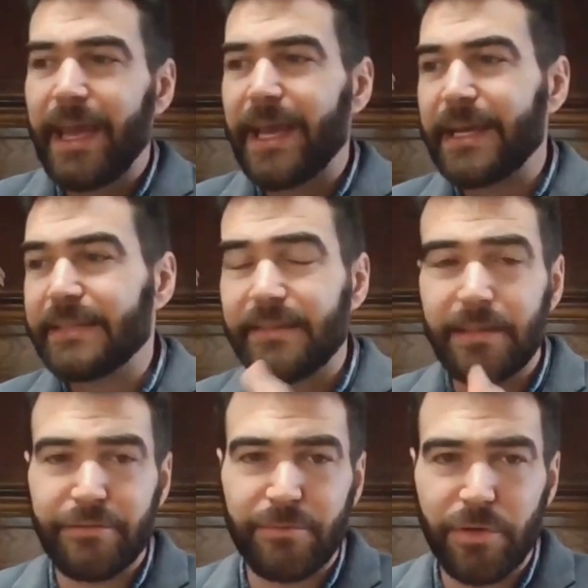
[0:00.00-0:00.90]
and
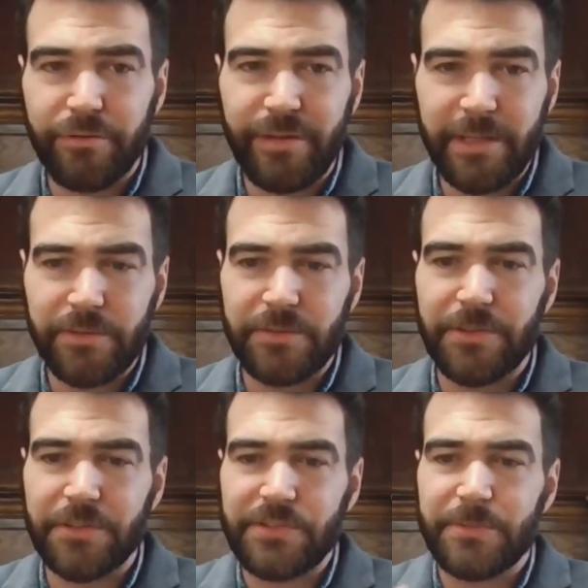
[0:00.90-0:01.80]
deliver more value to the
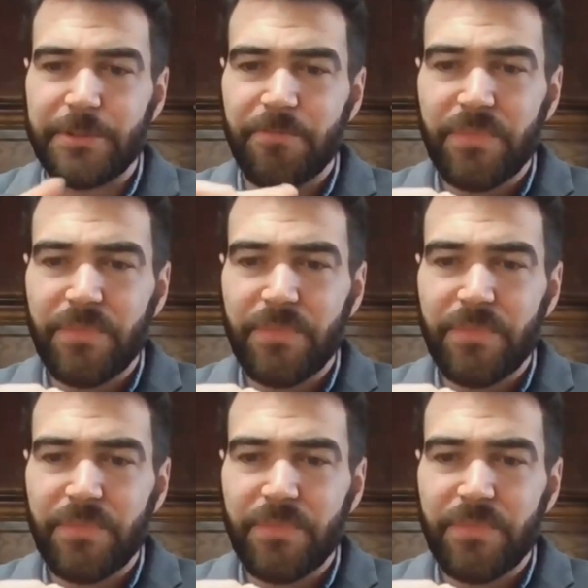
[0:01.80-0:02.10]
customer.